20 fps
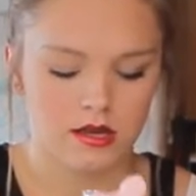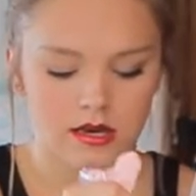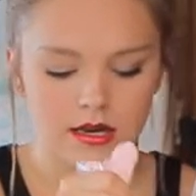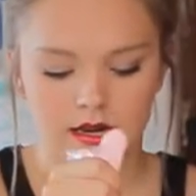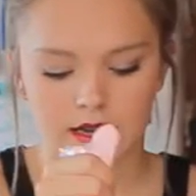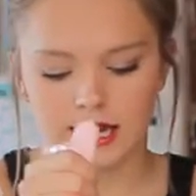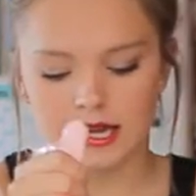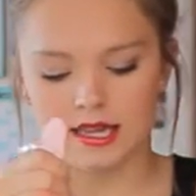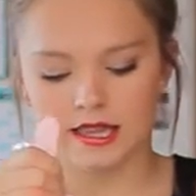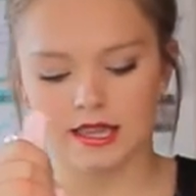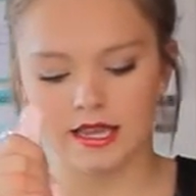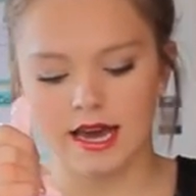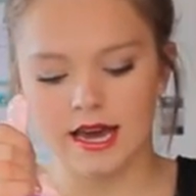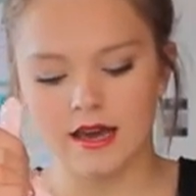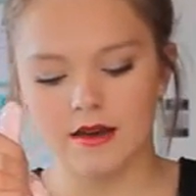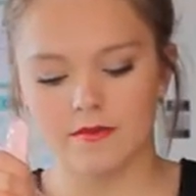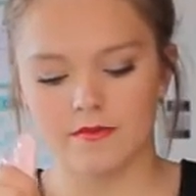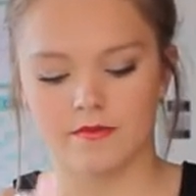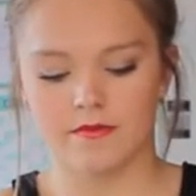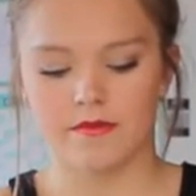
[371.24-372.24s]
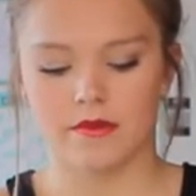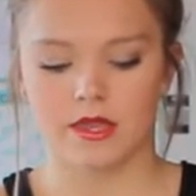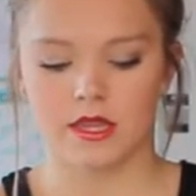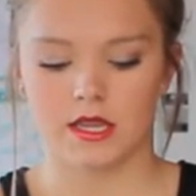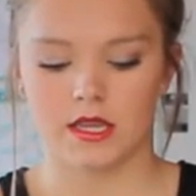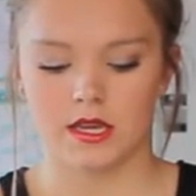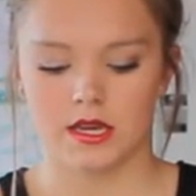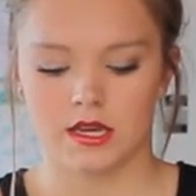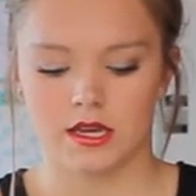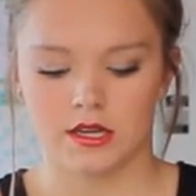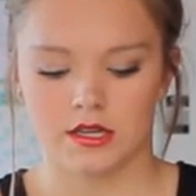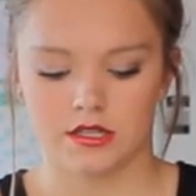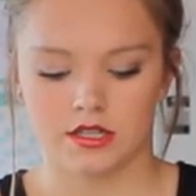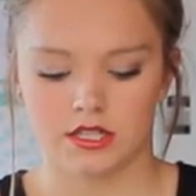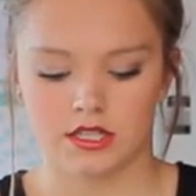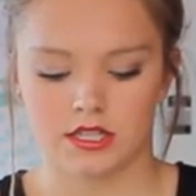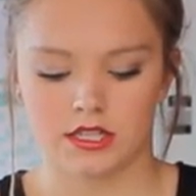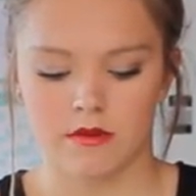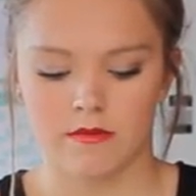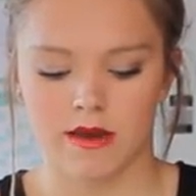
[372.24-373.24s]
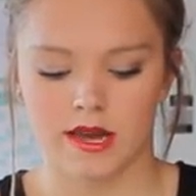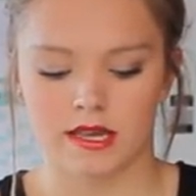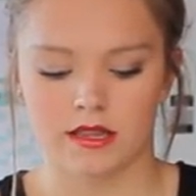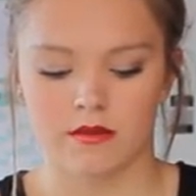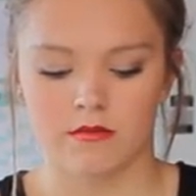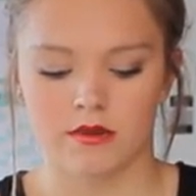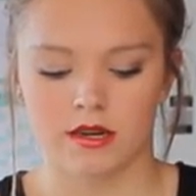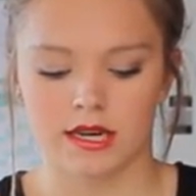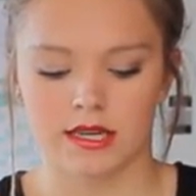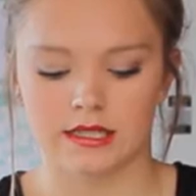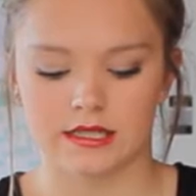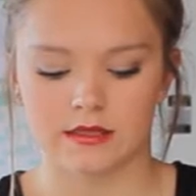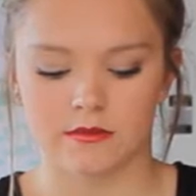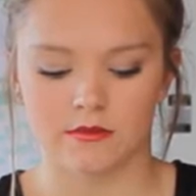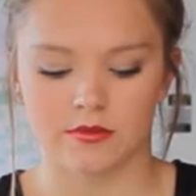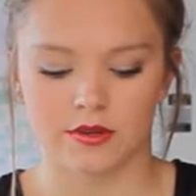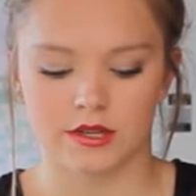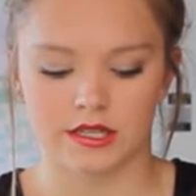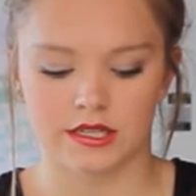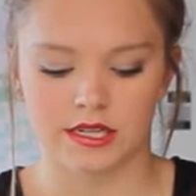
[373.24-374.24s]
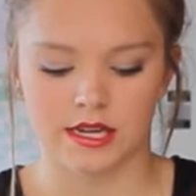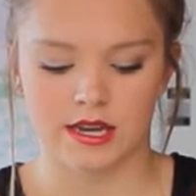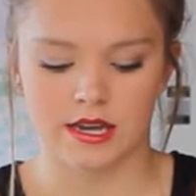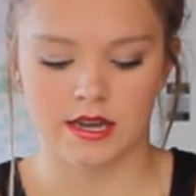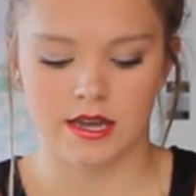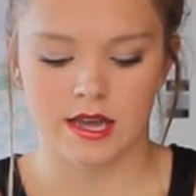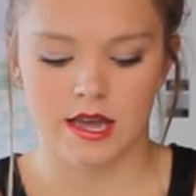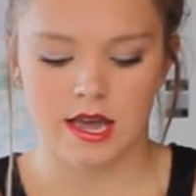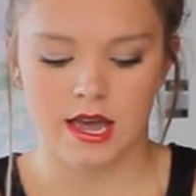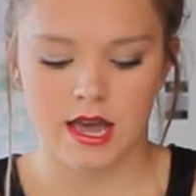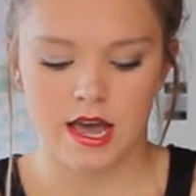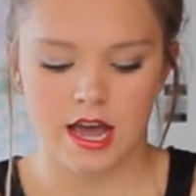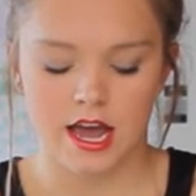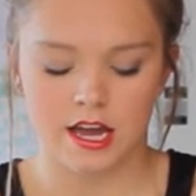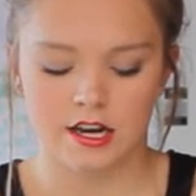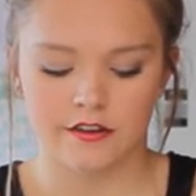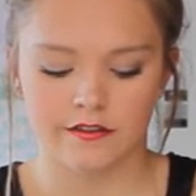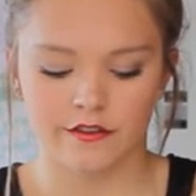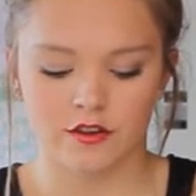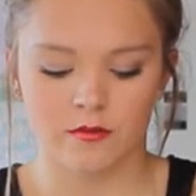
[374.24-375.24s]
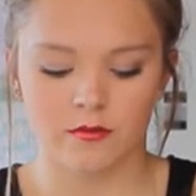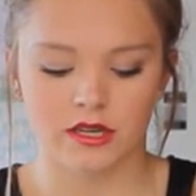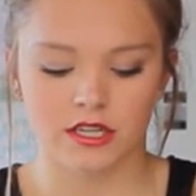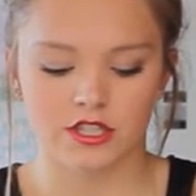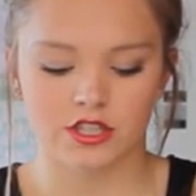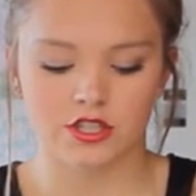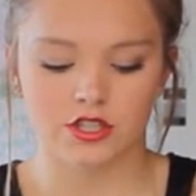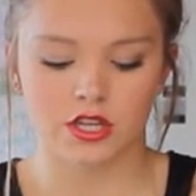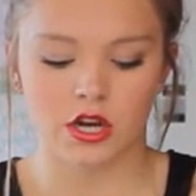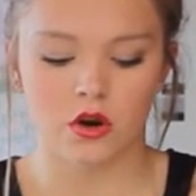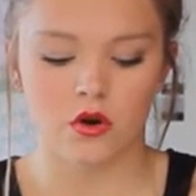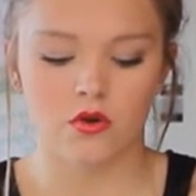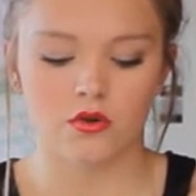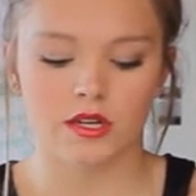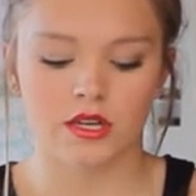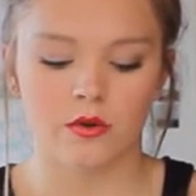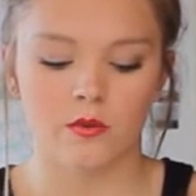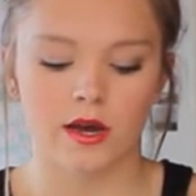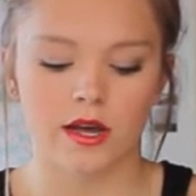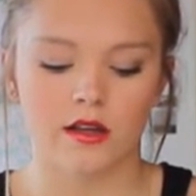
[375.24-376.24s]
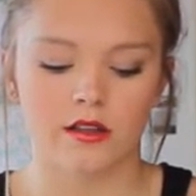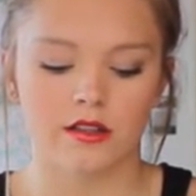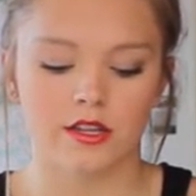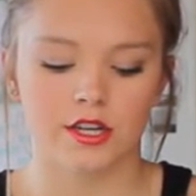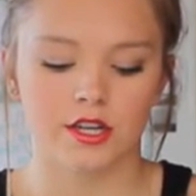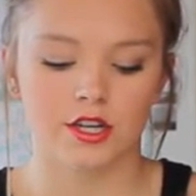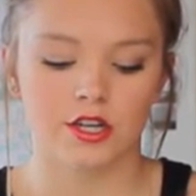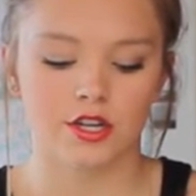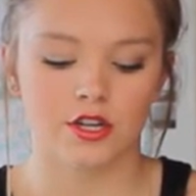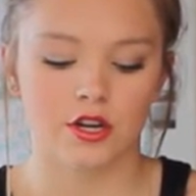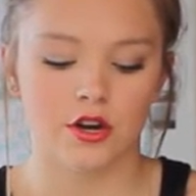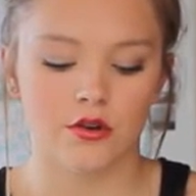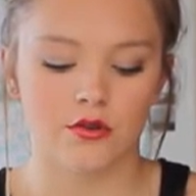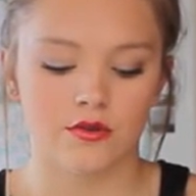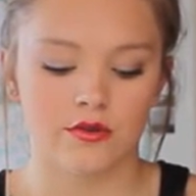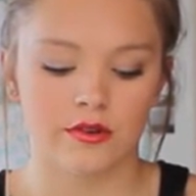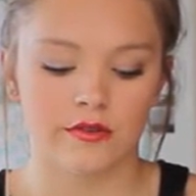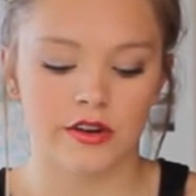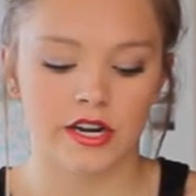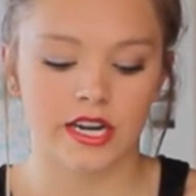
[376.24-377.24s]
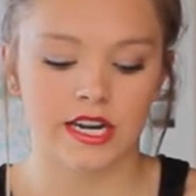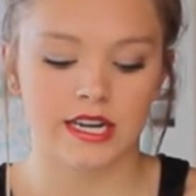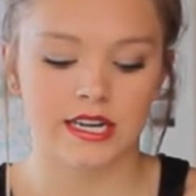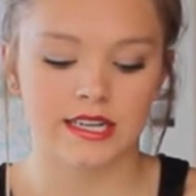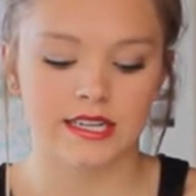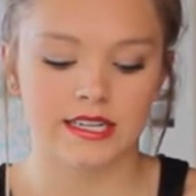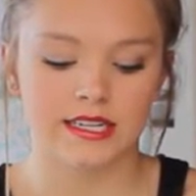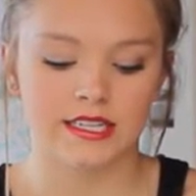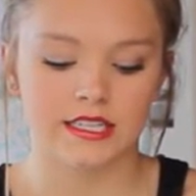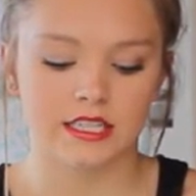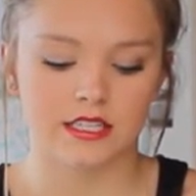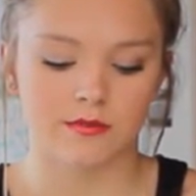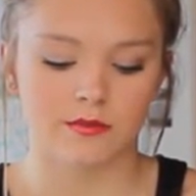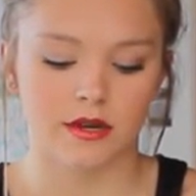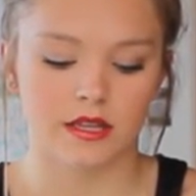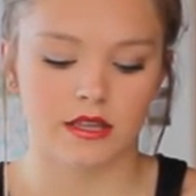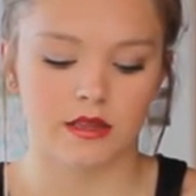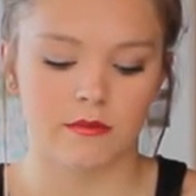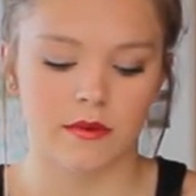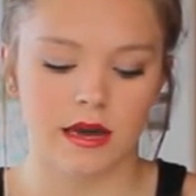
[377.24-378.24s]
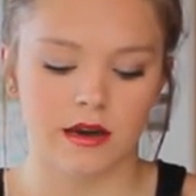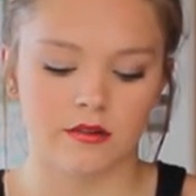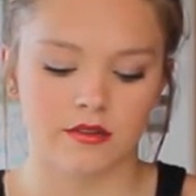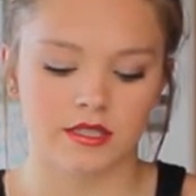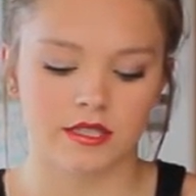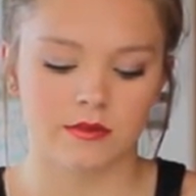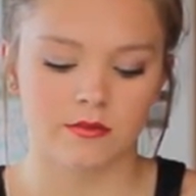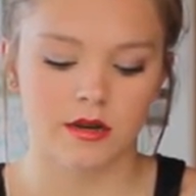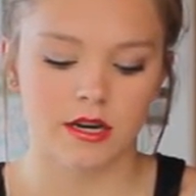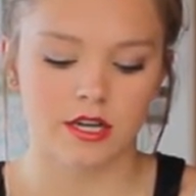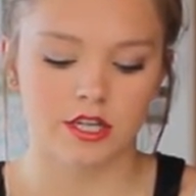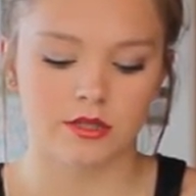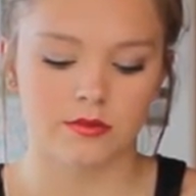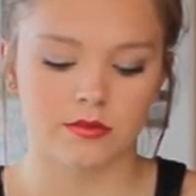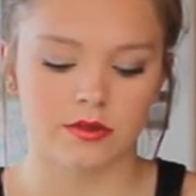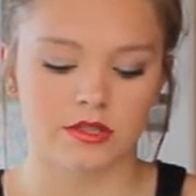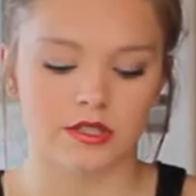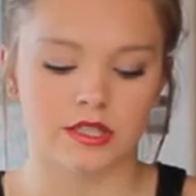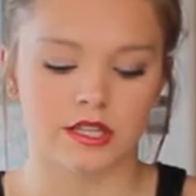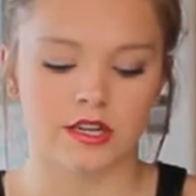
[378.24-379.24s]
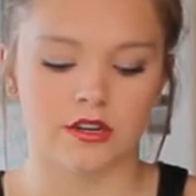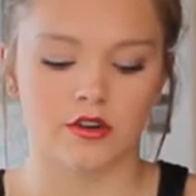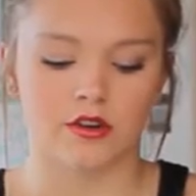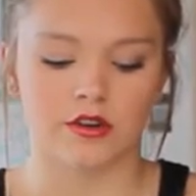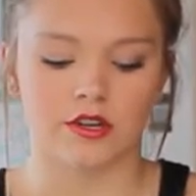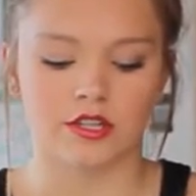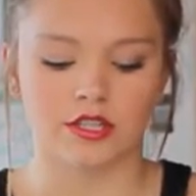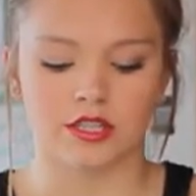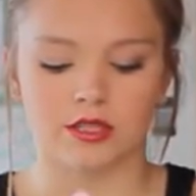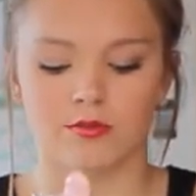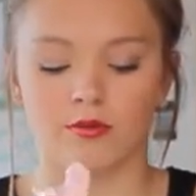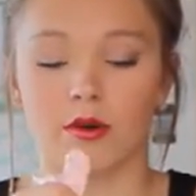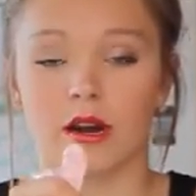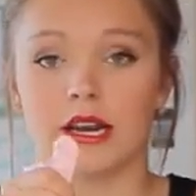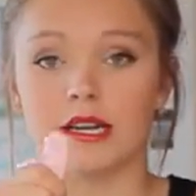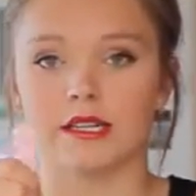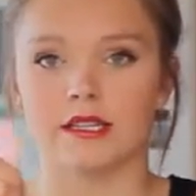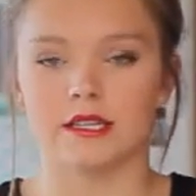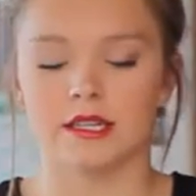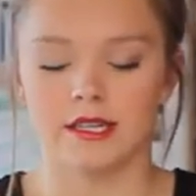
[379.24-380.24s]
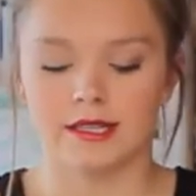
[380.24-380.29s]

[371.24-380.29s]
Like that. Just to make them nice and pretty. And if your mixture's holding well, then you don't really need to spread them out as much because they're not going to spread.